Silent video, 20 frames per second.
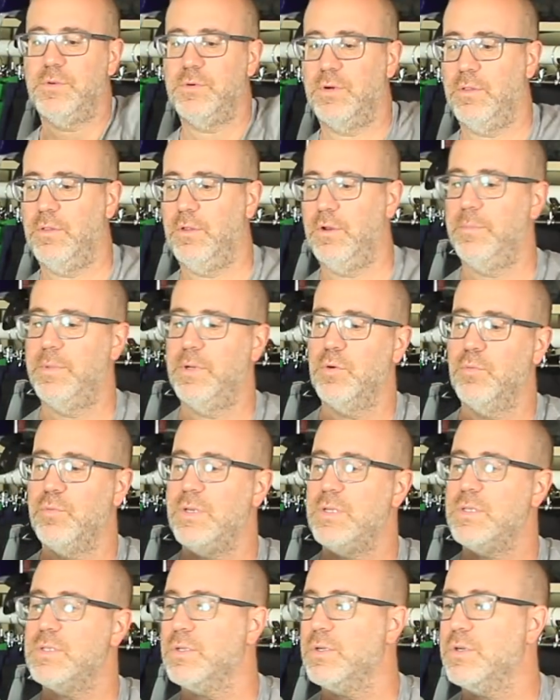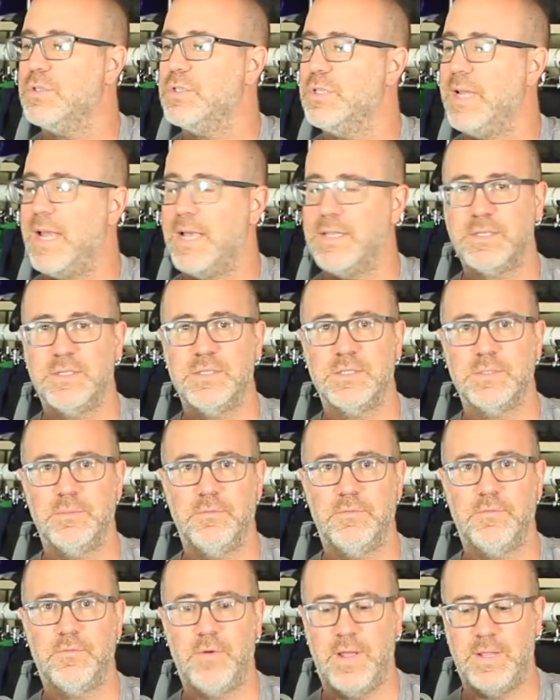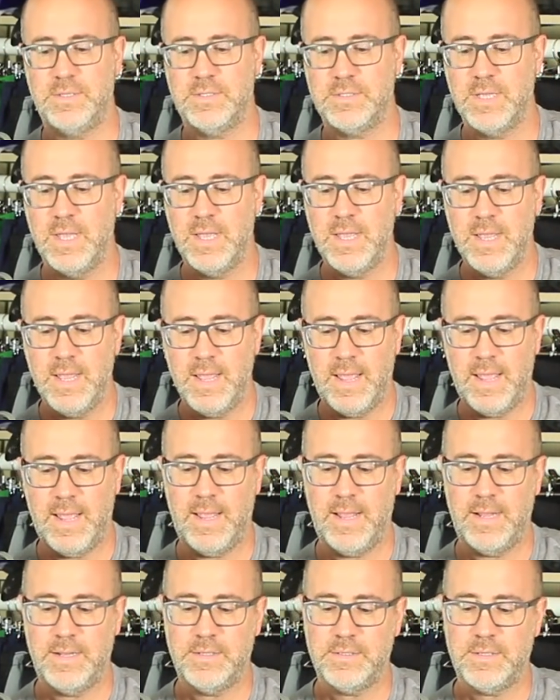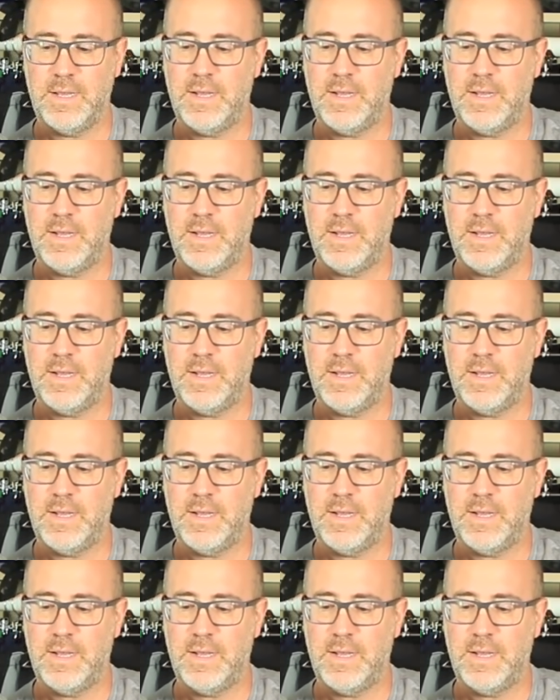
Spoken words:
doing a little bit of research and asking some friends. And